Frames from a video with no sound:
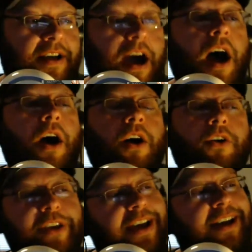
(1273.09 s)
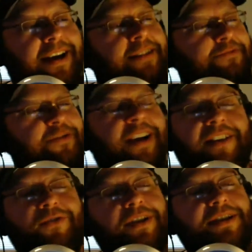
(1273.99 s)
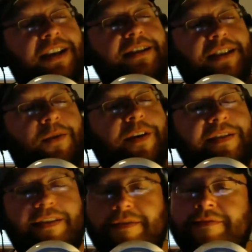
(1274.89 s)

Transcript: Oh yeah, I never looked at it that way, dude.